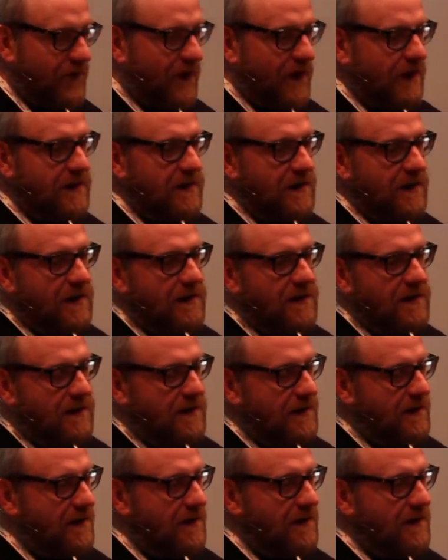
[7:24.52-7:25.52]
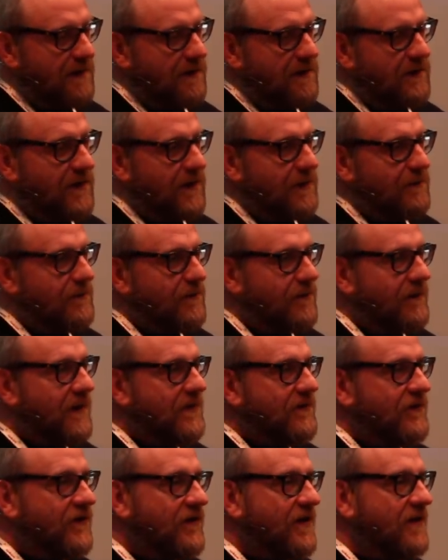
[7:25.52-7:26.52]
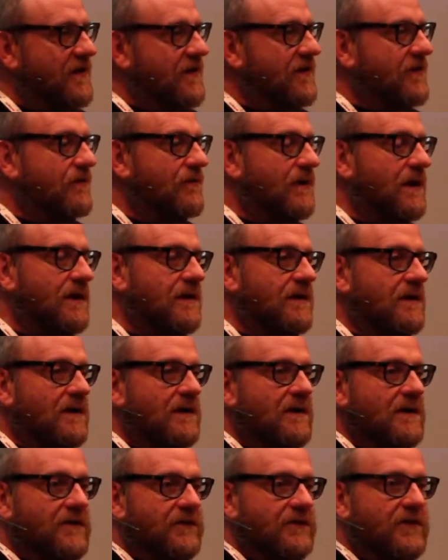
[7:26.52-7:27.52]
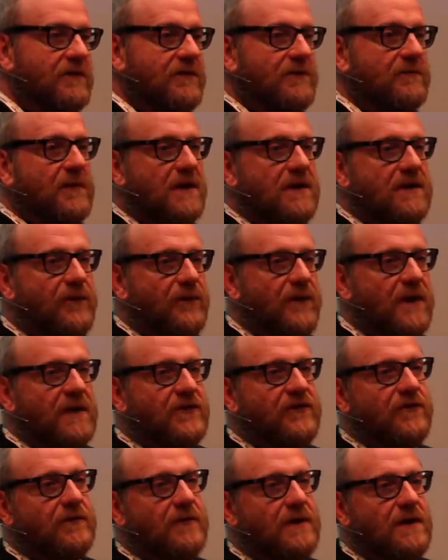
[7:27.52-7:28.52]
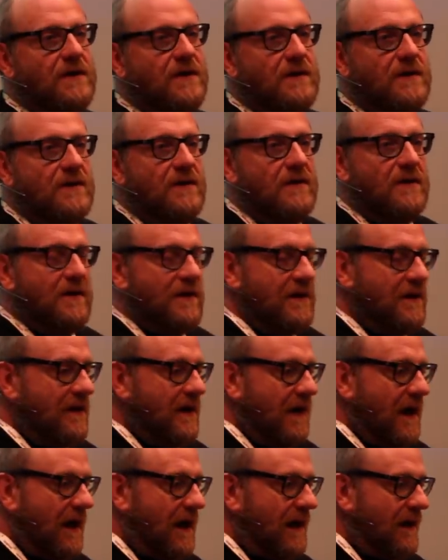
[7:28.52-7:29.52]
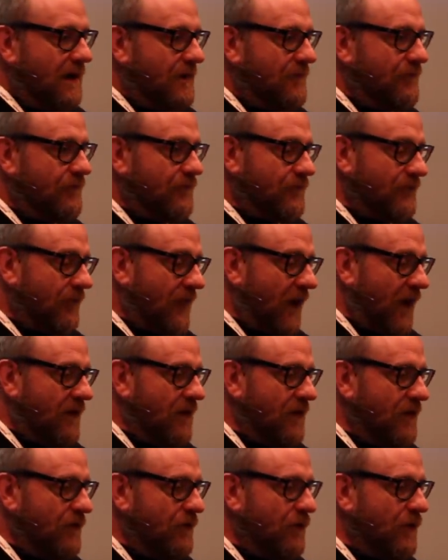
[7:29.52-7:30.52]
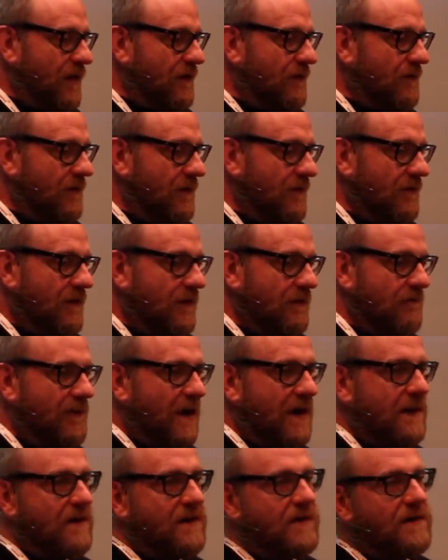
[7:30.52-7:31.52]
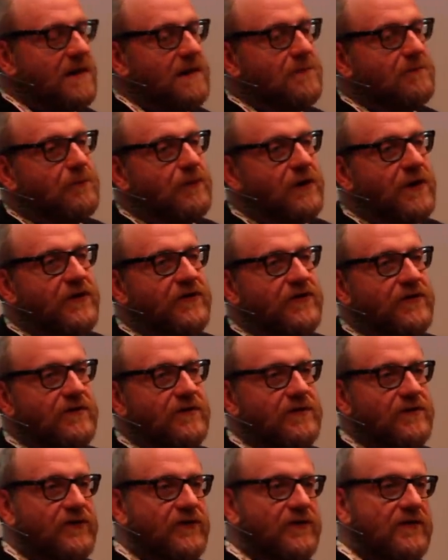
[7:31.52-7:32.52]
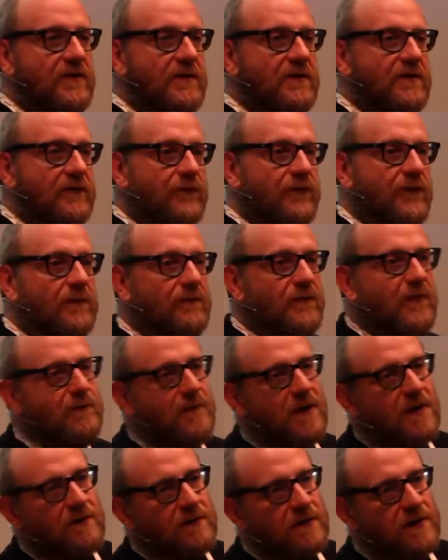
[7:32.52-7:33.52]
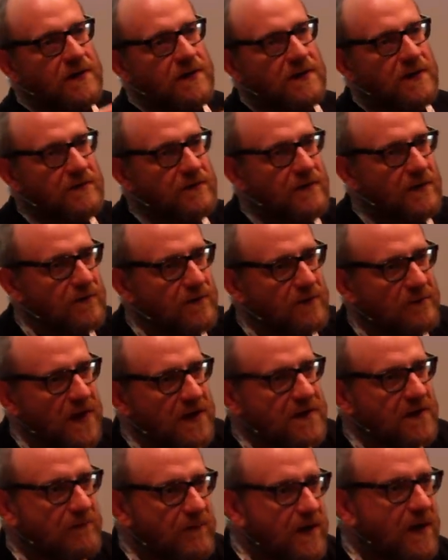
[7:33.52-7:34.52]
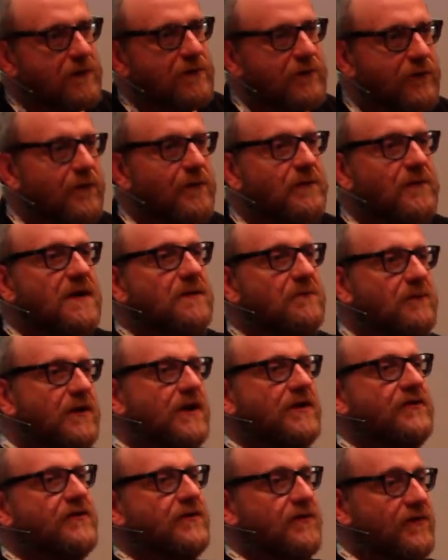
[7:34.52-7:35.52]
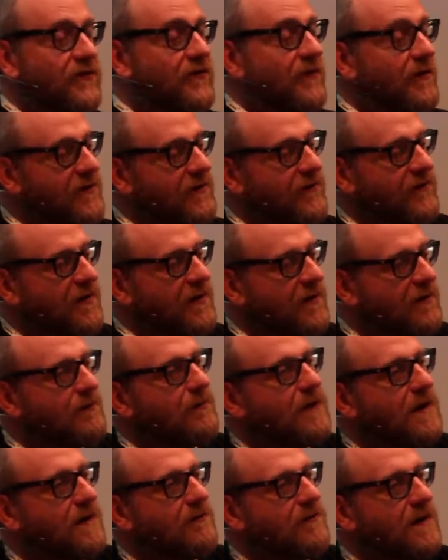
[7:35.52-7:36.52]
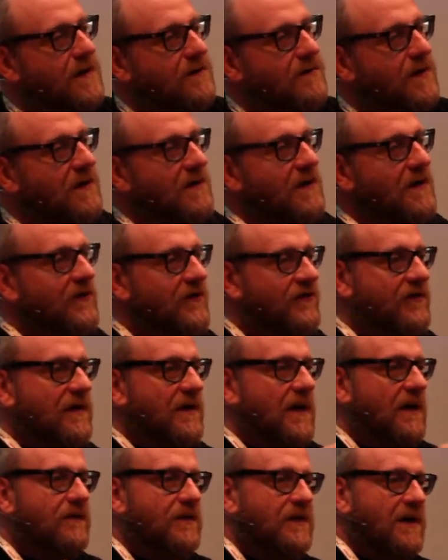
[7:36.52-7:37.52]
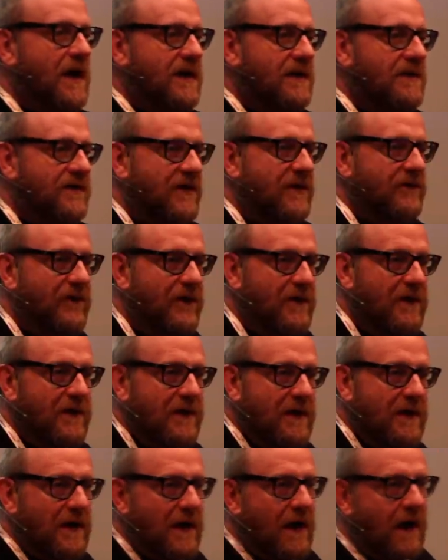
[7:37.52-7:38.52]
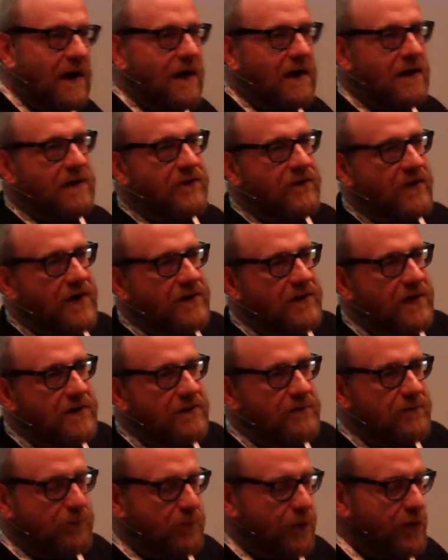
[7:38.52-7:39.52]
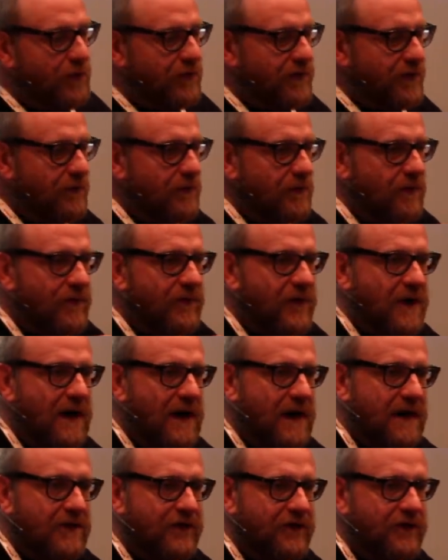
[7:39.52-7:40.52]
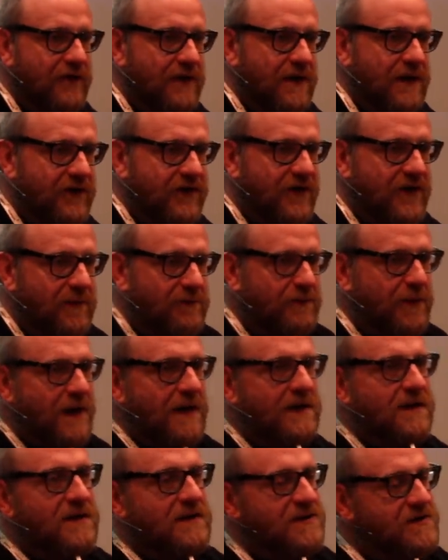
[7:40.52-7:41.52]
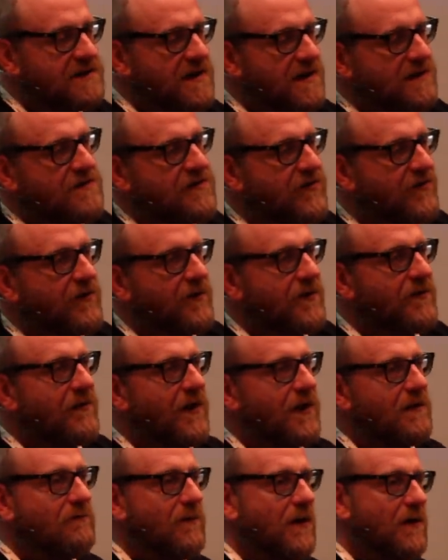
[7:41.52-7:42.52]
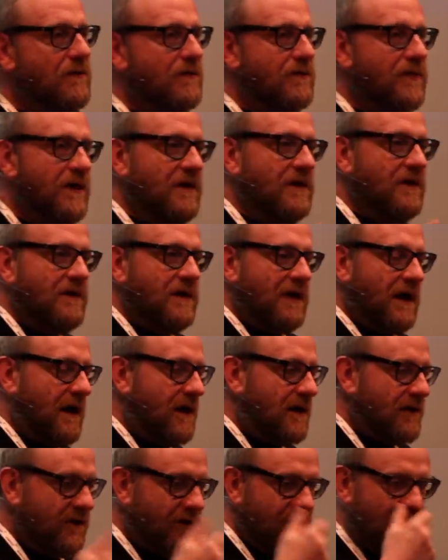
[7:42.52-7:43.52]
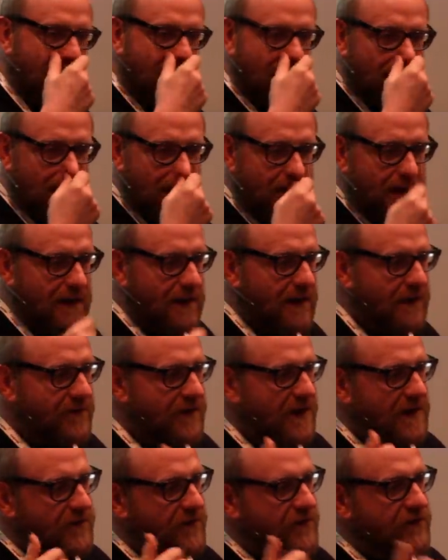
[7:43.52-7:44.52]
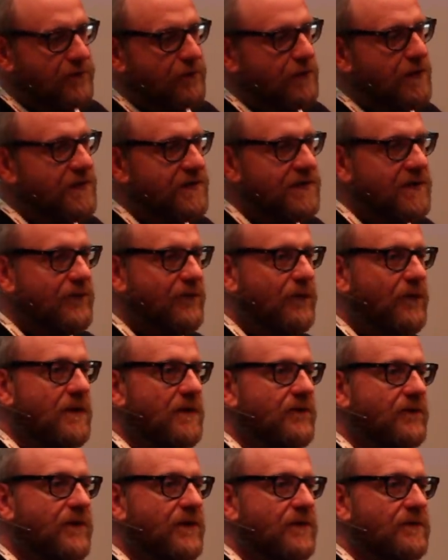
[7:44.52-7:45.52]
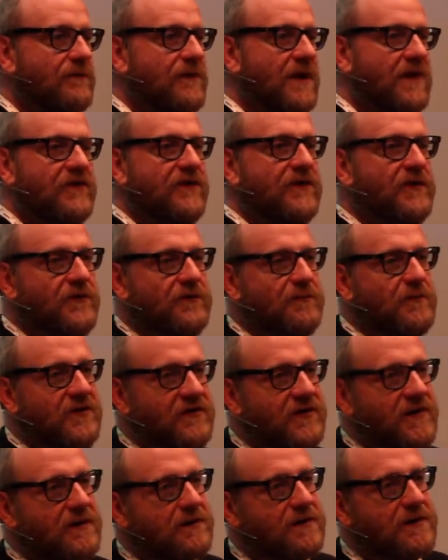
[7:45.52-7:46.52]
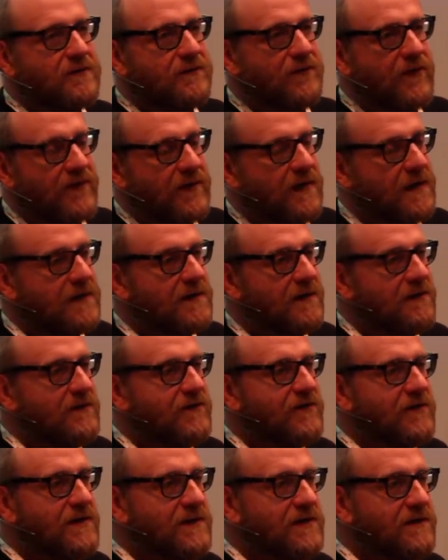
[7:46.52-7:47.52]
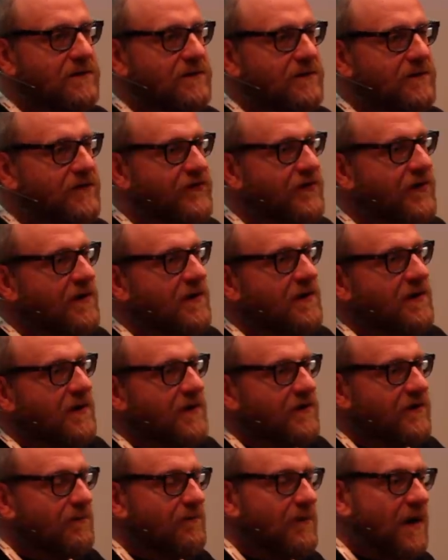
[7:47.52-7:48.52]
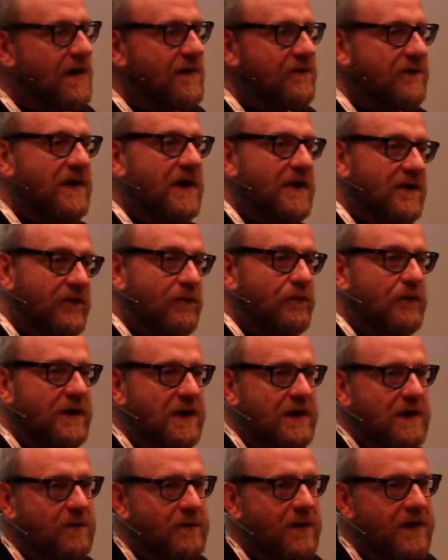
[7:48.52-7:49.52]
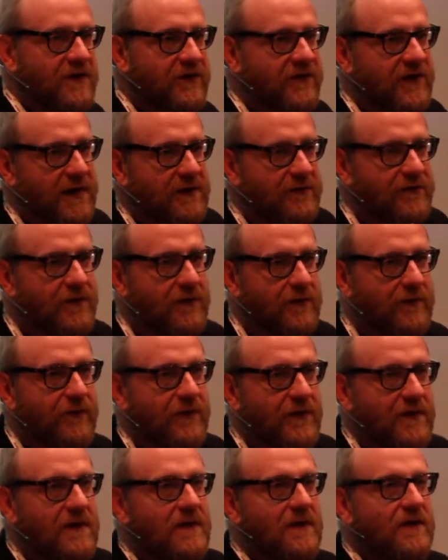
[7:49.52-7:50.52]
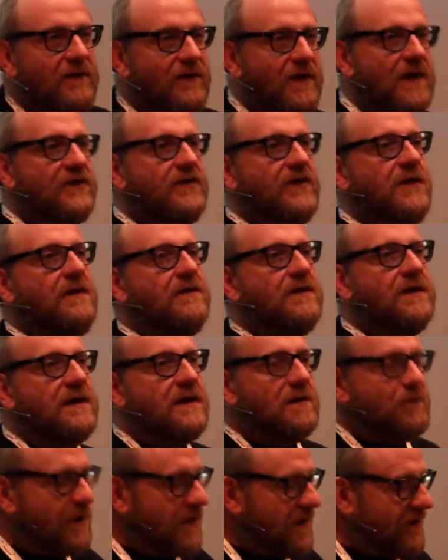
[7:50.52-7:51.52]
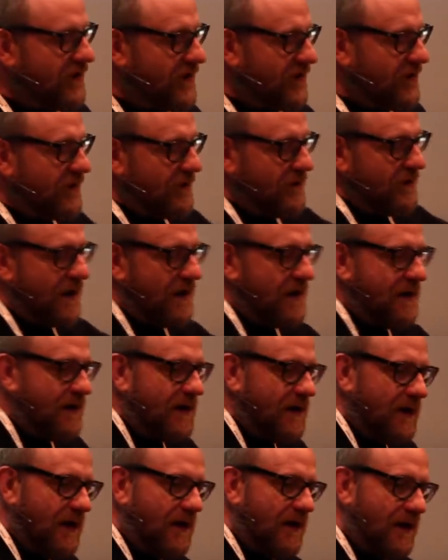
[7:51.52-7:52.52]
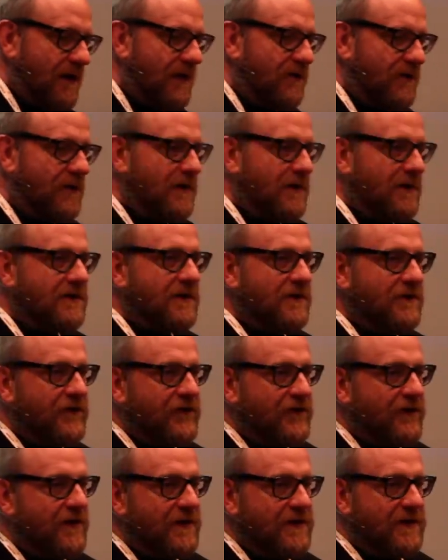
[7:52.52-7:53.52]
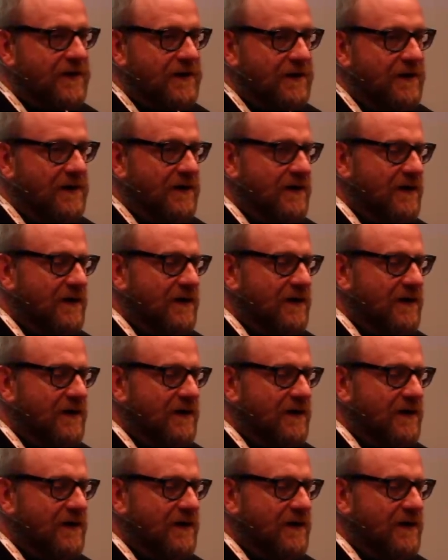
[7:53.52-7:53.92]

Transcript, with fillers: they, uh, they will then send it away to the manufacturer um, who will make impressions from the mould, uh, will make a mould from the impressions, sorry, it's the other way around. So you have a negative. Uh, they then put all of the electronics in a package inside that mould and uh, then squirt it full of the resinous material that they're going to use to make the actual earpiece out of. That's how the earpieces uh, are, are constructed.